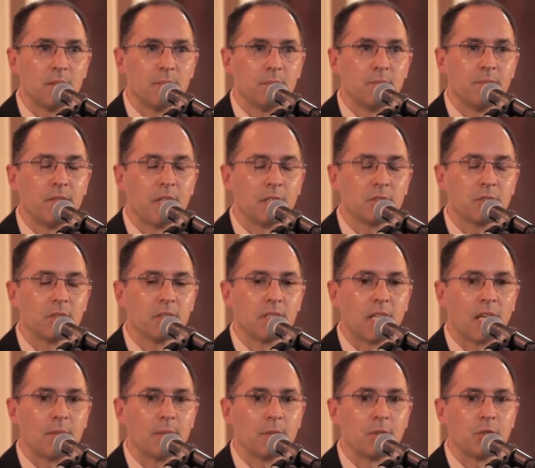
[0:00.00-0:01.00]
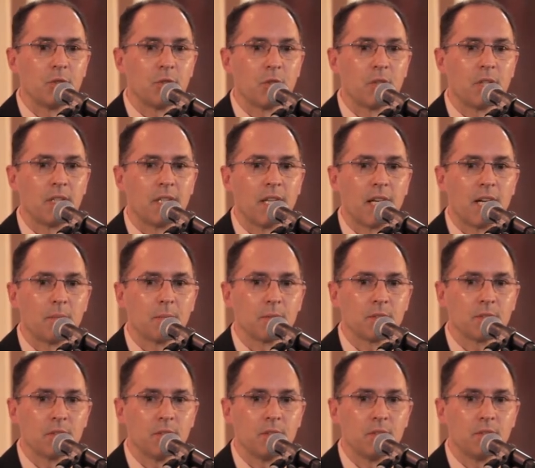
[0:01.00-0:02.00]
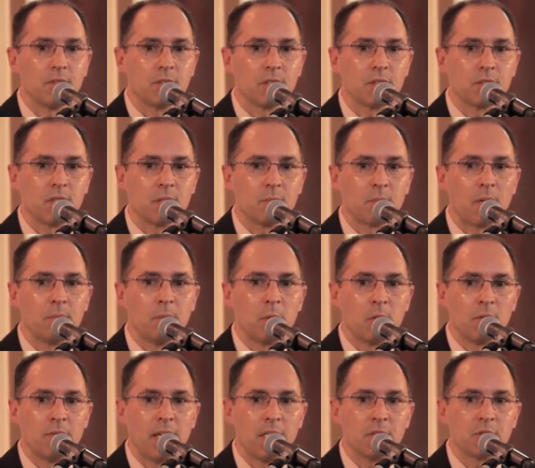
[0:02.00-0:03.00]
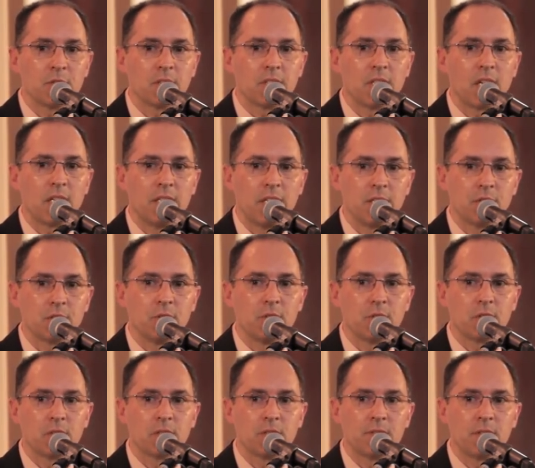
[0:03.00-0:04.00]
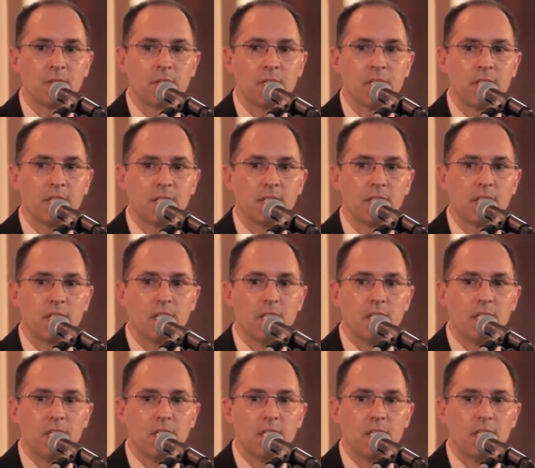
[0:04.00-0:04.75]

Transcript: functional damage during that episode, such that my motivation, cognition took a severe hit.